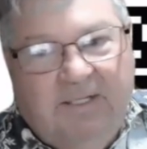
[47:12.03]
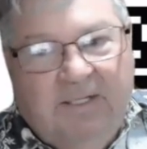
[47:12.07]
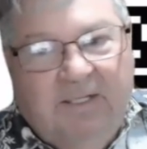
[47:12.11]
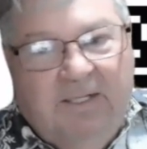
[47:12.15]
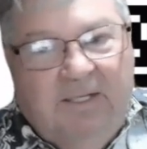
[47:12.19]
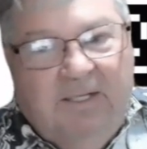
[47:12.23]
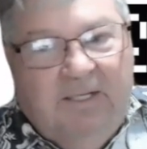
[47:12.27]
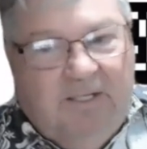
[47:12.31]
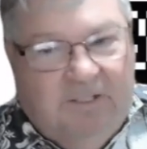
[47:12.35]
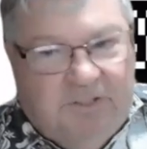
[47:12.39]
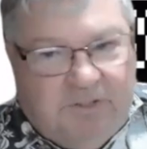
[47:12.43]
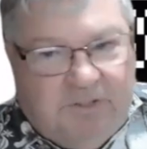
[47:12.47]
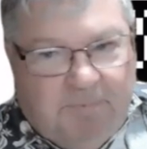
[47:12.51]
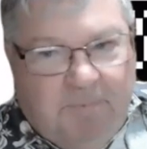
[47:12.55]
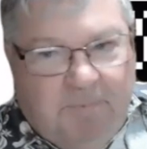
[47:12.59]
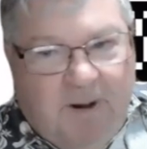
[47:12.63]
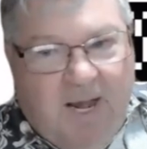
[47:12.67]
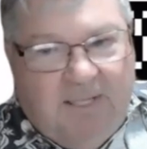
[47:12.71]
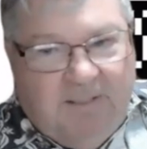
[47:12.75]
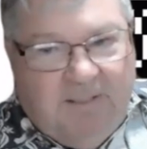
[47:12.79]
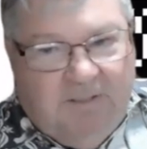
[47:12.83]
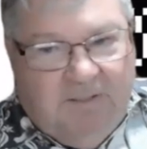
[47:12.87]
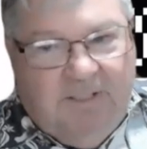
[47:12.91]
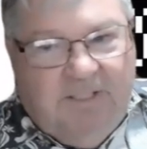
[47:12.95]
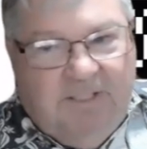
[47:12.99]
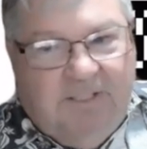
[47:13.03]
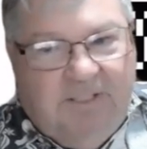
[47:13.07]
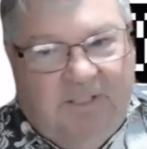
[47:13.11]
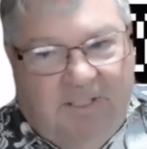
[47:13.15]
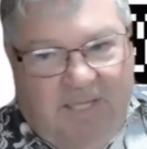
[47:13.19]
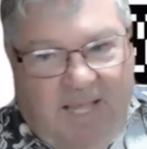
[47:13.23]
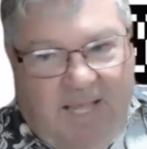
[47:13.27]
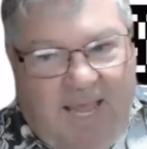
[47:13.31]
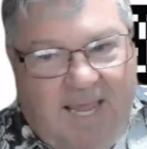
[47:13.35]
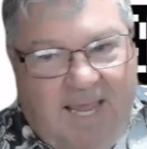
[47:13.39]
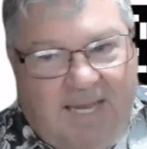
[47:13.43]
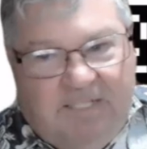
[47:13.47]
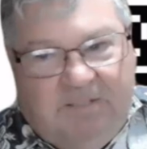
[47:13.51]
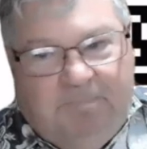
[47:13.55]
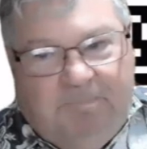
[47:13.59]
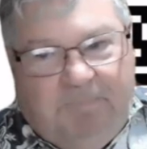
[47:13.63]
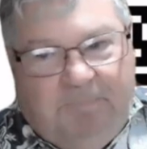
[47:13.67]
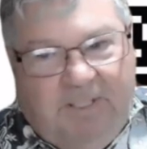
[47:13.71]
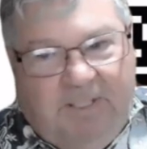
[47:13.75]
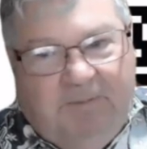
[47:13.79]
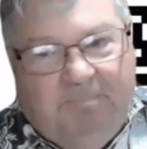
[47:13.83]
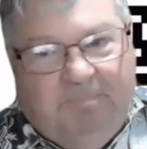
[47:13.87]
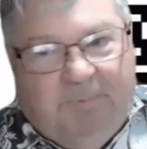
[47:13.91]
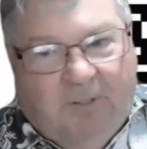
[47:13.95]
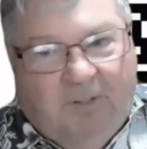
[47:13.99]
is my little 8
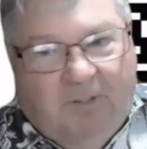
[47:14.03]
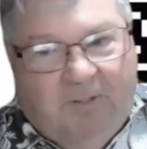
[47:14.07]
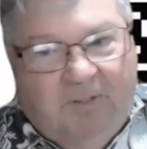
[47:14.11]
people,